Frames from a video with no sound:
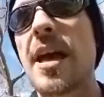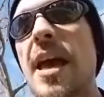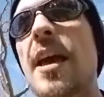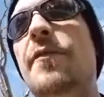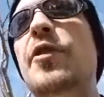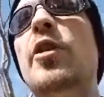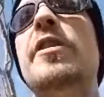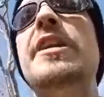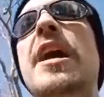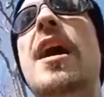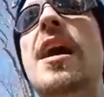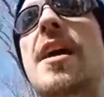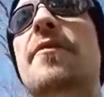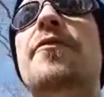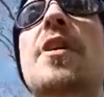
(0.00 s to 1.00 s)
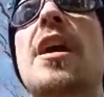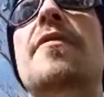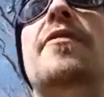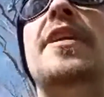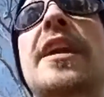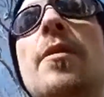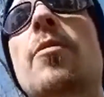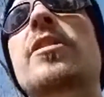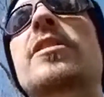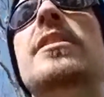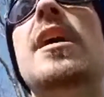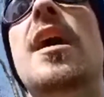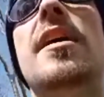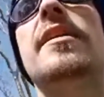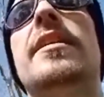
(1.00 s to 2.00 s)
If you're not, if he was
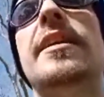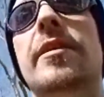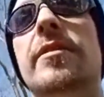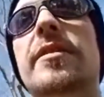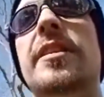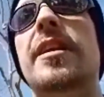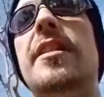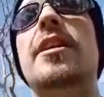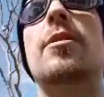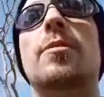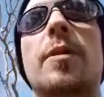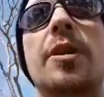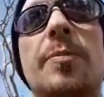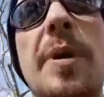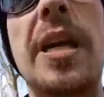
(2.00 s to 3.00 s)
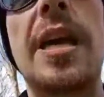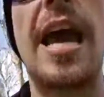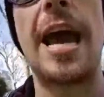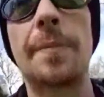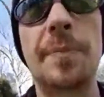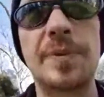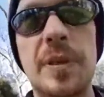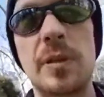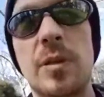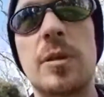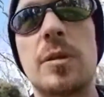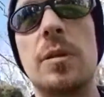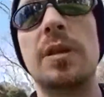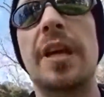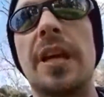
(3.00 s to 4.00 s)
not guilty, there would be
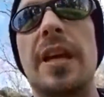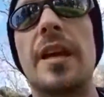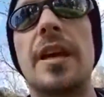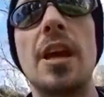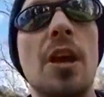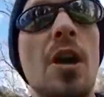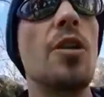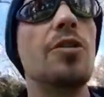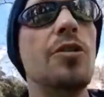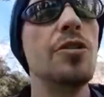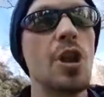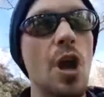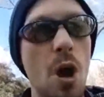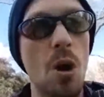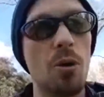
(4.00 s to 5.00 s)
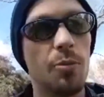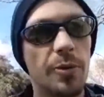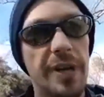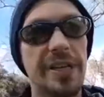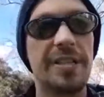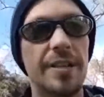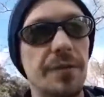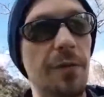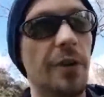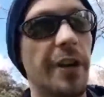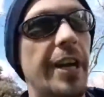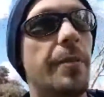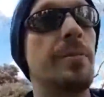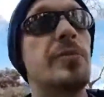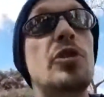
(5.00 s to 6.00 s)
absolutely no reason for
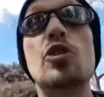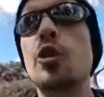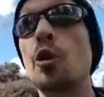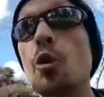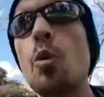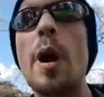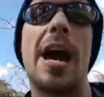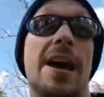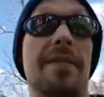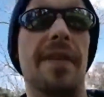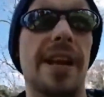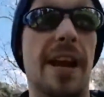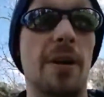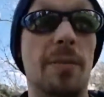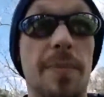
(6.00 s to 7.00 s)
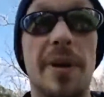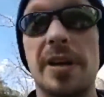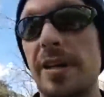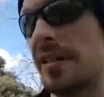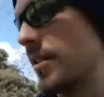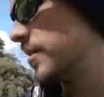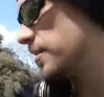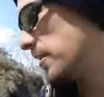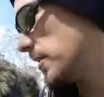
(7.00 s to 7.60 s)
him to have an outburst.